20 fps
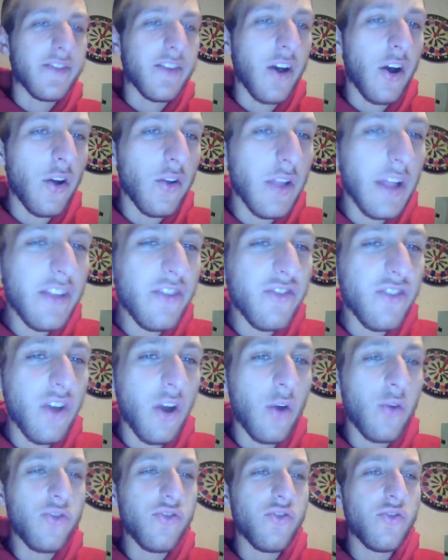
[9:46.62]
So let's
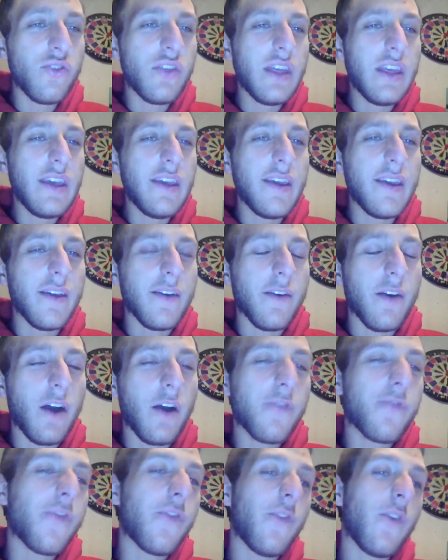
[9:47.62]
go to the
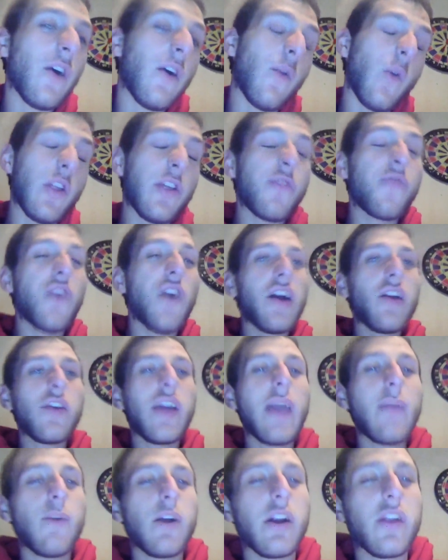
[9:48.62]
final
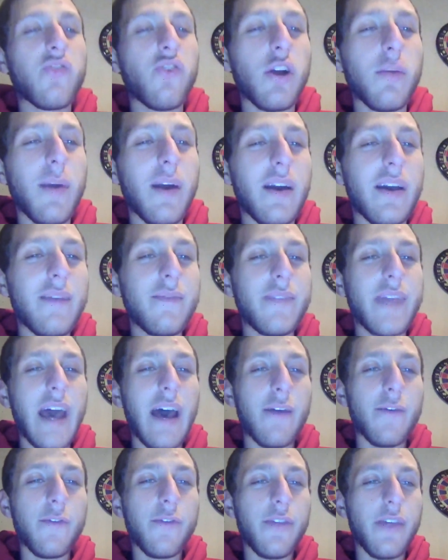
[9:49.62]
game we're going to talk about in
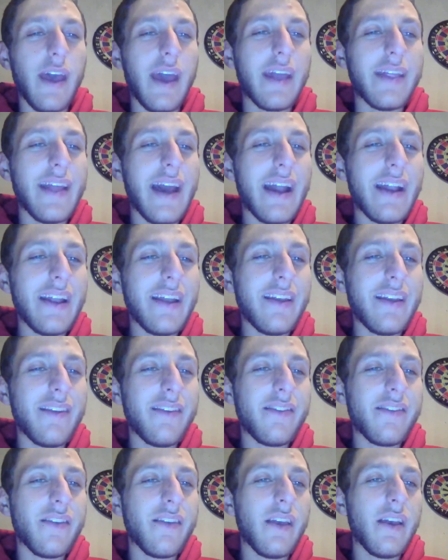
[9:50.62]
depth, and that
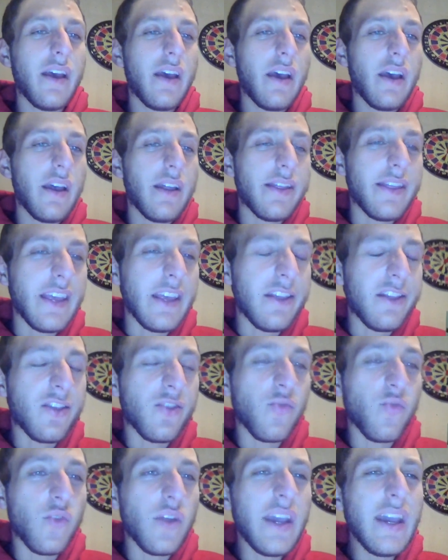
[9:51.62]
is the
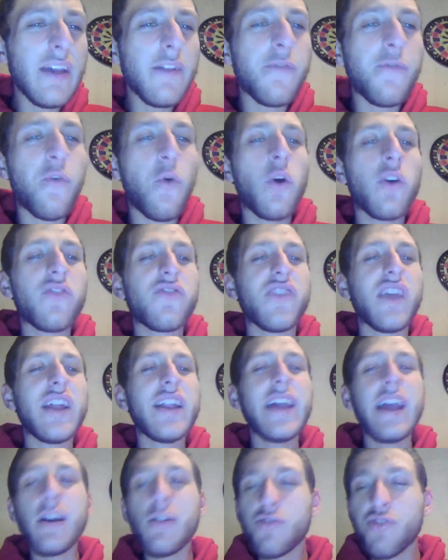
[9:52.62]
3-4 San
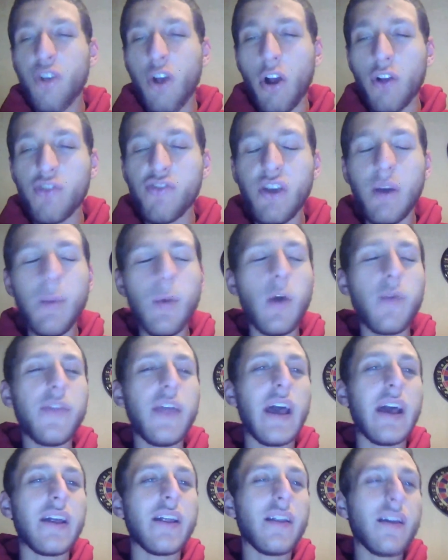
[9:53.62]
Diego Chargers coming off
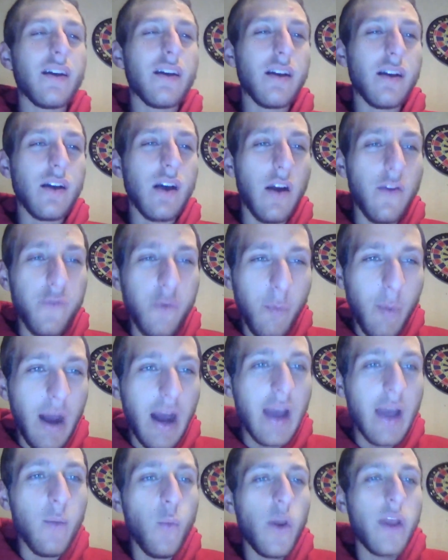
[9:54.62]
that comfort
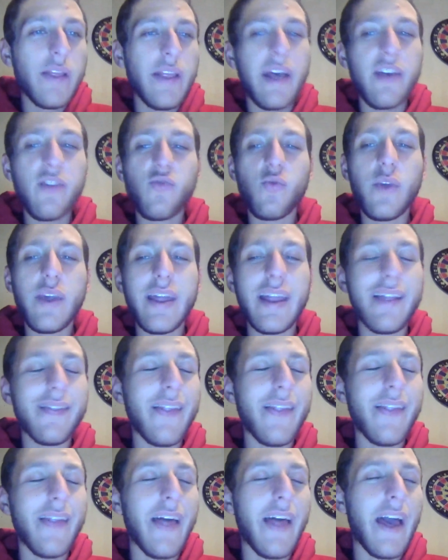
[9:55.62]
behind win last week in
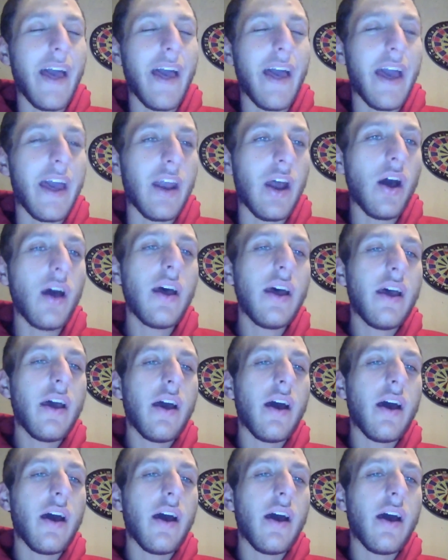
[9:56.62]
Atlanta.